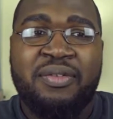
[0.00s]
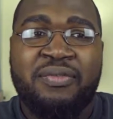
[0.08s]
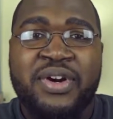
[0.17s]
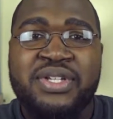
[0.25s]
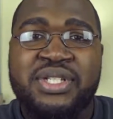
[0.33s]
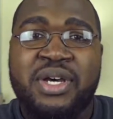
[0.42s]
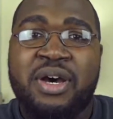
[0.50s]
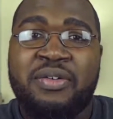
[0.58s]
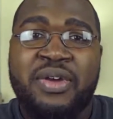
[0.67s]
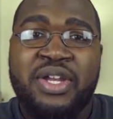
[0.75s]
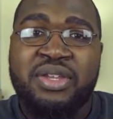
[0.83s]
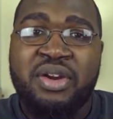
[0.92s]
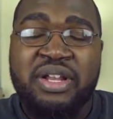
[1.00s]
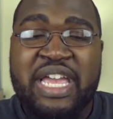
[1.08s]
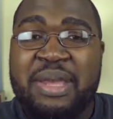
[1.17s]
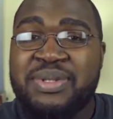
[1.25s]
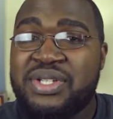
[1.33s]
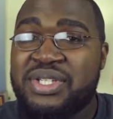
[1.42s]
first off, your
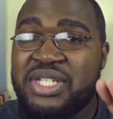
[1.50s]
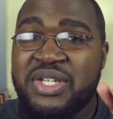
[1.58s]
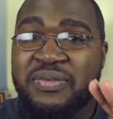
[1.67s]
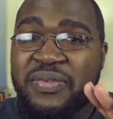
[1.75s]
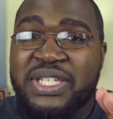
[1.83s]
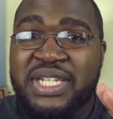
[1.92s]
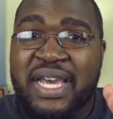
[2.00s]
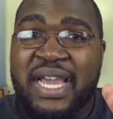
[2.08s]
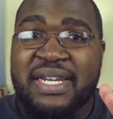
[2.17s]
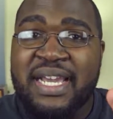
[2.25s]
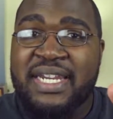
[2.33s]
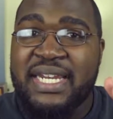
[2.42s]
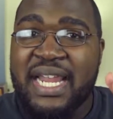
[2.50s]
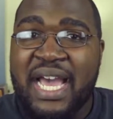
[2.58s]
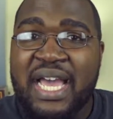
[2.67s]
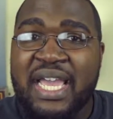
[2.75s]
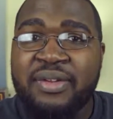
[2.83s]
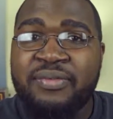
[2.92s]
games are still
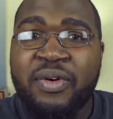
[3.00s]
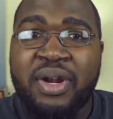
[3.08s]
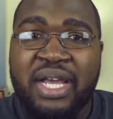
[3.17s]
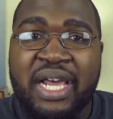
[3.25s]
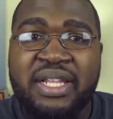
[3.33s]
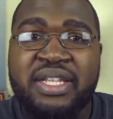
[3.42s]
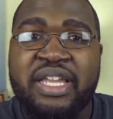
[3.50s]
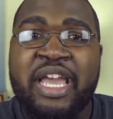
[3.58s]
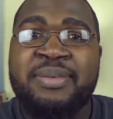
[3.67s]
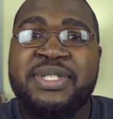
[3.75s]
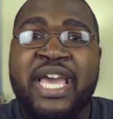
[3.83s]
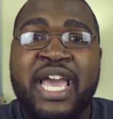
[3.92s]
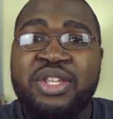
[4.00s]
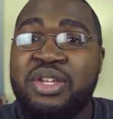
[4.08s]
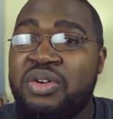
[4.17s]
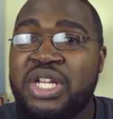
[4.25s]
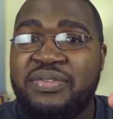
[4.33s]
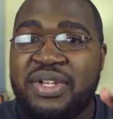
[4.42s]
$59.99 for a lot of the games, and you
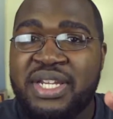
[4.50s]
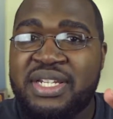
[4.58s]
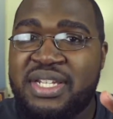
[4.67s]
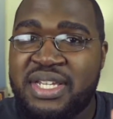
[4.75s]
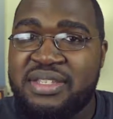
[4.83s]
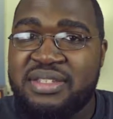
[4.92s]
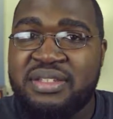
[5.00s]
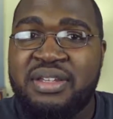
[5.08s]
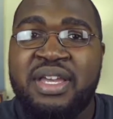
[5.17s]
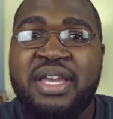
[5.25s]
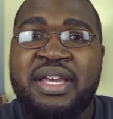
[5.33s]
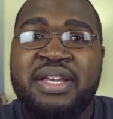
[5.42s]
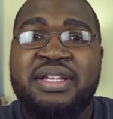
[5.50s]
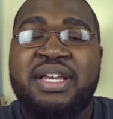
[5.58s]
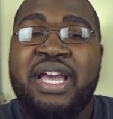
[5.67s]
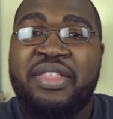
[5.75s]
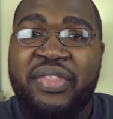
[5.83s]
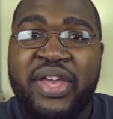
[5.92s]
don't even get a disc.
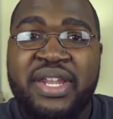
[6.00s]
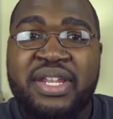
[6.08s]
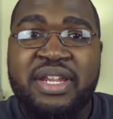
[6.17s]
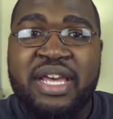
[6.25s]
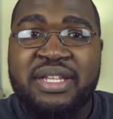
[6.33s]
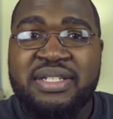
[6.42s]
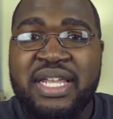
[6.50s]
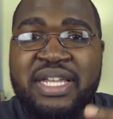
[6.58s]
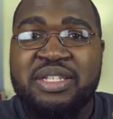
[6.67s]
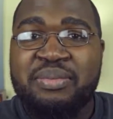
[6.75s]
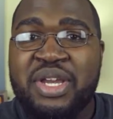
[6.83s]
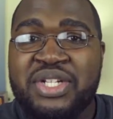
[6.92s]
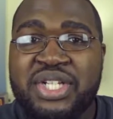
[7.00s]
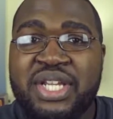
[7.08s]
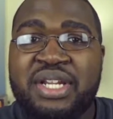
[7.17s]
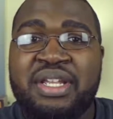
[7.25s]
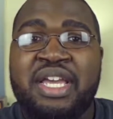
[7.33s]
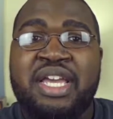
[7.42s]
And then not to
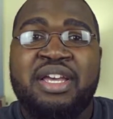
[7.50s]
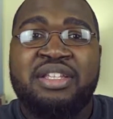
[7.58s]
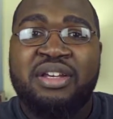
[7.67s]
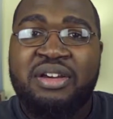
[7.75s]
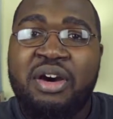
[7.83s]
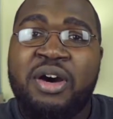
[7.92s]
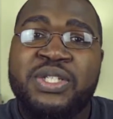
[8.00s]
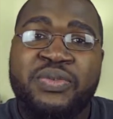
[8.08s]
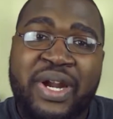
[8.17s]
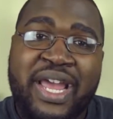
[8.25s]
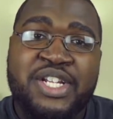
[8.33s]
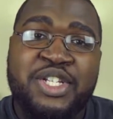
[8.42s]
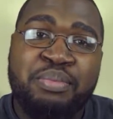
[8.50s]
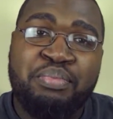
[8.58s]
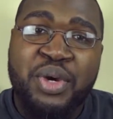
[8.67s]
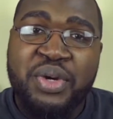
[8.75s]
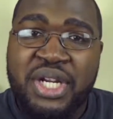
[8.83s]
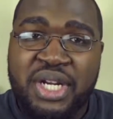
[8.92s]
mention the cost for actually
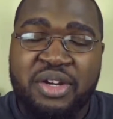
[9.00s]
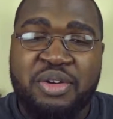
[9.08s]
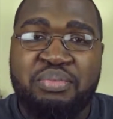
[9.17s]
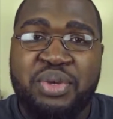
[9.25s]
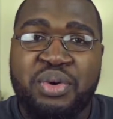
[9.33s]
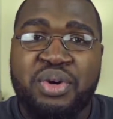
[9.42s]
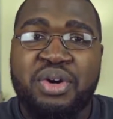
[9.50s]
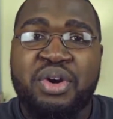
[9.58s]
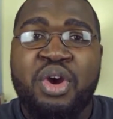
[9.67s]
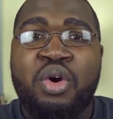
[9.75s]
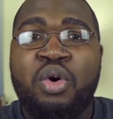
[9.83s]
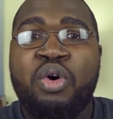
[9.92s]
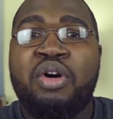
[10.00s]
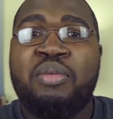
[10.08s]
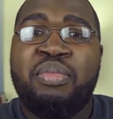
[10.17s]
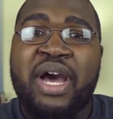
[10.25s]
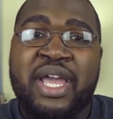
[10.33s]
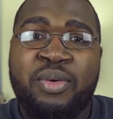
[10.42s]
building a computer or
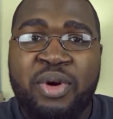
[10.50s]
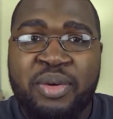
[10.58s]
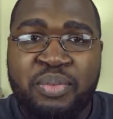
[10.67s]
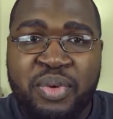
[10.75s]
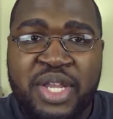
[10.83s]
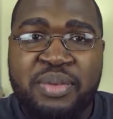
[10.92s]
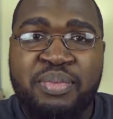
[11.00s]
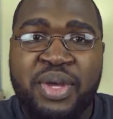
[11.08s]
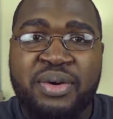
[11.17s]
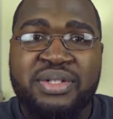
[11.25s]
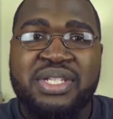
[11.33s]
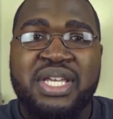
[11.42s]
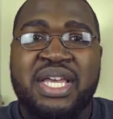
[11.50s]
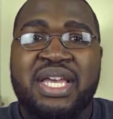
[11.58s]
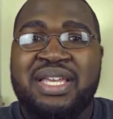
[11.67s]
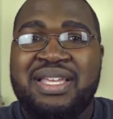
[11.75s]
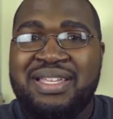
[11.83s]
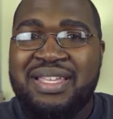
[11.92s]
buying one pre-built.
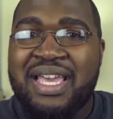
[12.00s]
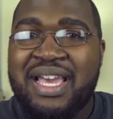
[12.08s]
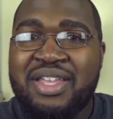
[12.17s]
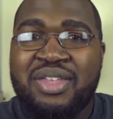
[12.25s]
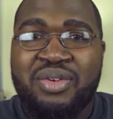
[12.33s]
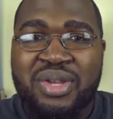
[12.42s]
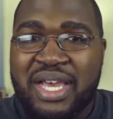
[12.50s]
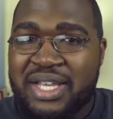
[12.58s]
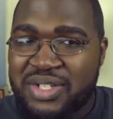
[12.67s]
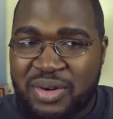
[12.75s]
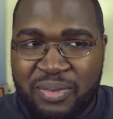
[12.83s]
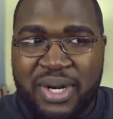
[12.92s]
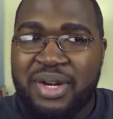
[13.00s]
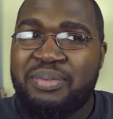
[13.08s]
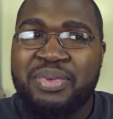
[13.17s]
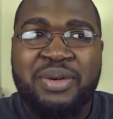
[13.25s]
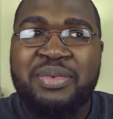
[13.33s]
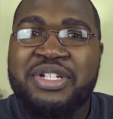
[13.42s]
Yeah, you guys are
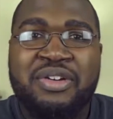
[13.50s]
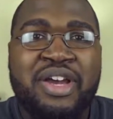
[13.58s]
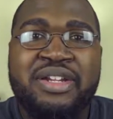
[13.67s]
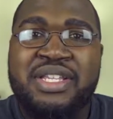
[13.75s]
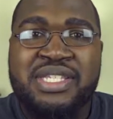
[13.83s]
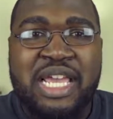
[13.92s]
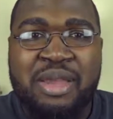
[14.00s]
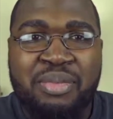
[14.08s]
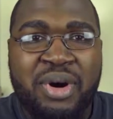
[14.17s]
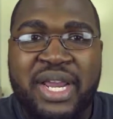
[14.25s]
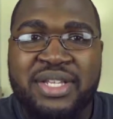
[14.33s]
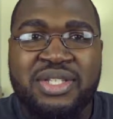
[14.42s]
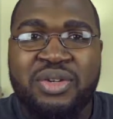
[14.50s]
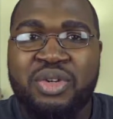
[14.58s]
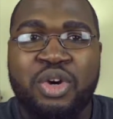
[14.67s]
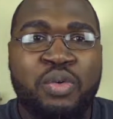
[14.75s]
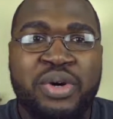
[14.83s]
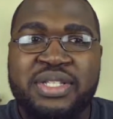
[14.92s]
running pretty much around the same price, so
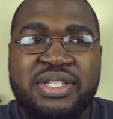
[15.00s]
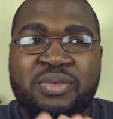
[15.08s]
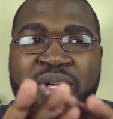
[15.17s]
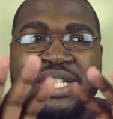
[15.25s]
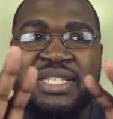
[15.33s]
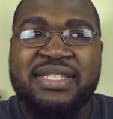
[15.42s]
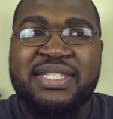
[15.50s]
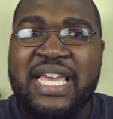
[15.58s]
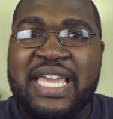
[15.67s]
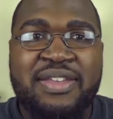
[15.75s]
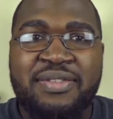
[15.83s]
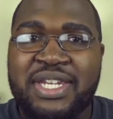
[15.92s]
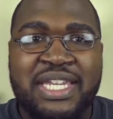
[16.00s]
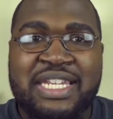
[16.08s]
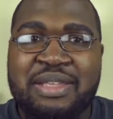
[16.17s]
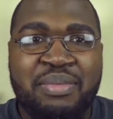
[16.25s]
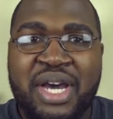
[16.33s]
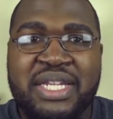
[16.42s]
no one's really saving
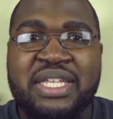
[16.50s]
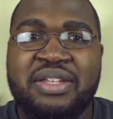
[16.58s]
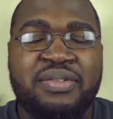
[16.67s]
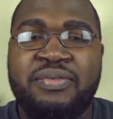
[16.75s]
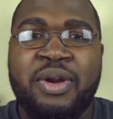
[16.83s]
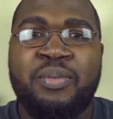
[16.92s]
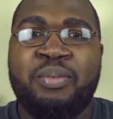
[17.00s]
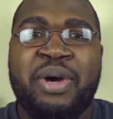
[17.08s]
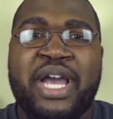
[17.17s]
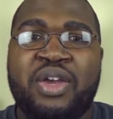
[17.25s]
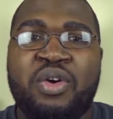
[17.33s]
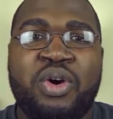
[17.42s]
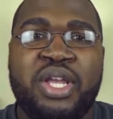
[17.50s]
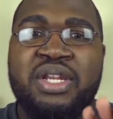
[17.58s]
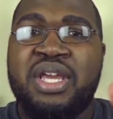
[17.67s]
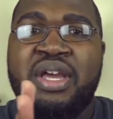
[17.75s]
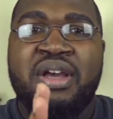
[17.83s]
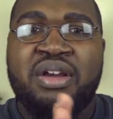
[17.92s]
any money by going
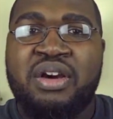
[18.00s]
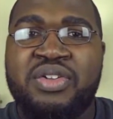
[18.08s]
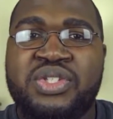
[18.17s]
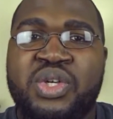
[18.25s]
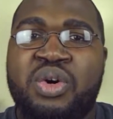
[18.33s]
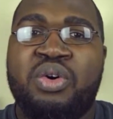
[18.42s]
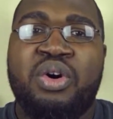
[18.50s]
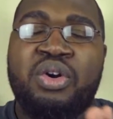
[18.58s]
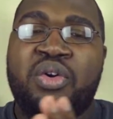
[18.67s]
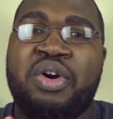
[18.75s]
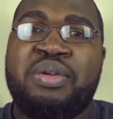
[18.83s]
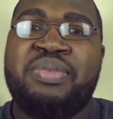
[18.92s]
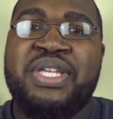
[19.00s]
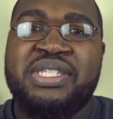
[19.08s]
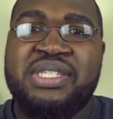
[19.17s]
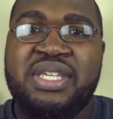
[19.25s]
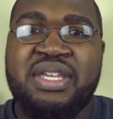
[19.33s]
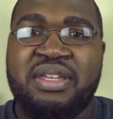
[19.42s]
console or going
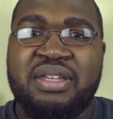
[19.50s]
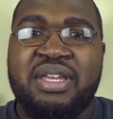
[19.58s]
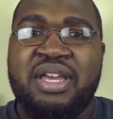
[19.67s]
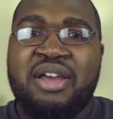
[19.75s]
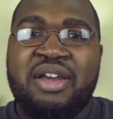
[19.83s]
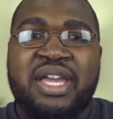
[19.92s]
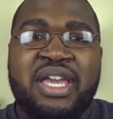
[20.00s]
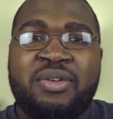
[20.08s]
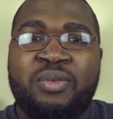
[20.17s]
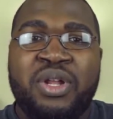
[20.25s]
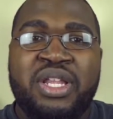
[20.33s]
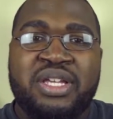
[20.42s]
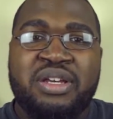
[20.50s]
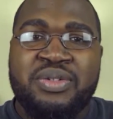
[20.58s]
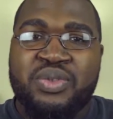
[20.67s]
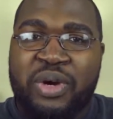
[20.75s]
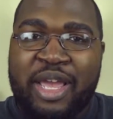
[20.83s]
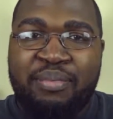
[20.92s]
PC. It really
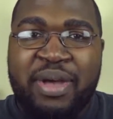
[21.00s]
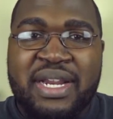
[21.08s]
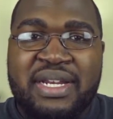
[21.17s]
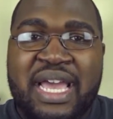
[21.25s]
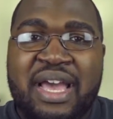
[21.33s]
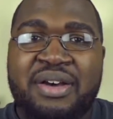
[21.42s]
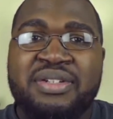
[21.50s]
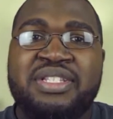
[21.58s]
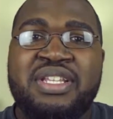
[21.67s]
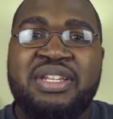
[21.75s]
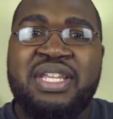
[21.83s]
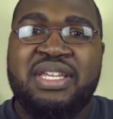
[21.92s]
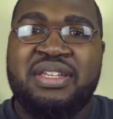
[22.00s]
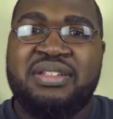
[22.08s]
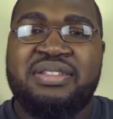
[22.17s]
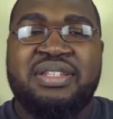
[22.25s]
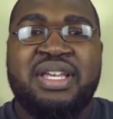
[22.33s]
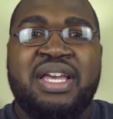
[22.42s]
comes right back down to
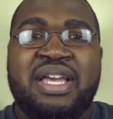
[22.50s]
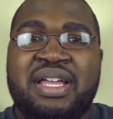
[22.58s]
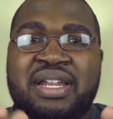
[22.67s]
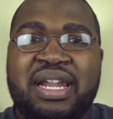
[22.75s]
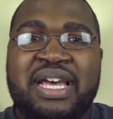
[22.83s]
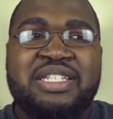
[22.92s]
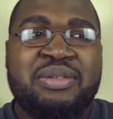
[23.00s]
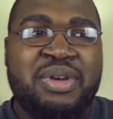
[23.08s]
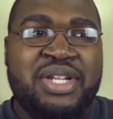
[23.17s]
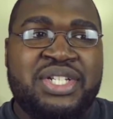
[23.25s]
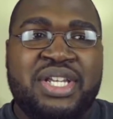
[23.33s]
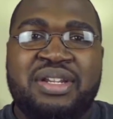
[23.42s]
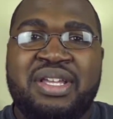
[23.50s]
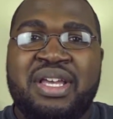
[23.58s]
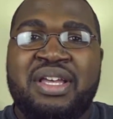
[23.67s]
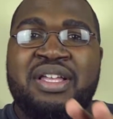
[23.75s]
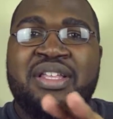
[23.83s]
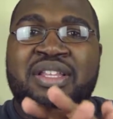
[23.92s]
needs. Not to mention
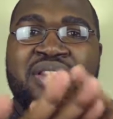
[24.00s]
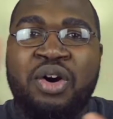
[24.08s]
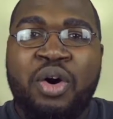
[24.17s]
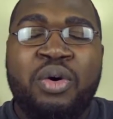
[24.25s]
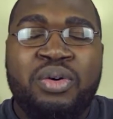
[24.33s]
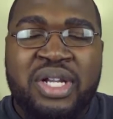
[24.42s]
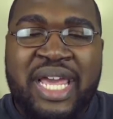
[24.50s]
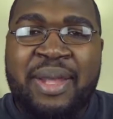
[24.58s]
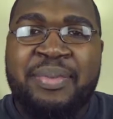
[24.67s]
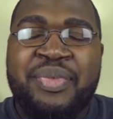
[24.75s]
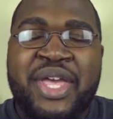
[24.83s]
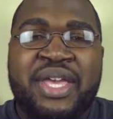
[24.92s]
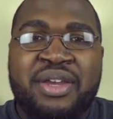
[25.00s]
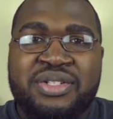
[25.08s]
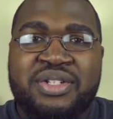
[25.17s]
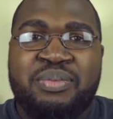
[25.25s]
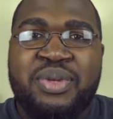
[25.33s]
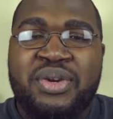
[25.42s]
the whole damn thing
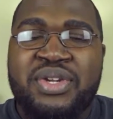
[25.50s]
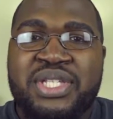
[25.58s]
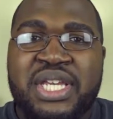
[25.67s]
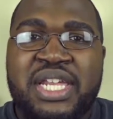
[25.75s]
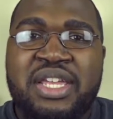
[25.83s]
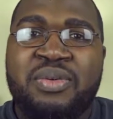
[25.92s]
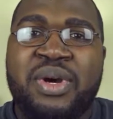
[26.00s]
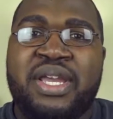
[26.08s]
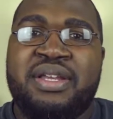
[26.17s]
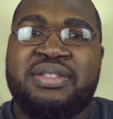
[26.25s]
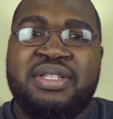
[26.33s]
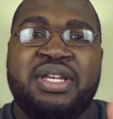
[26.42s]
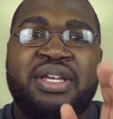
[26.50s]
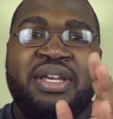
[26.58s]
is computers anyways.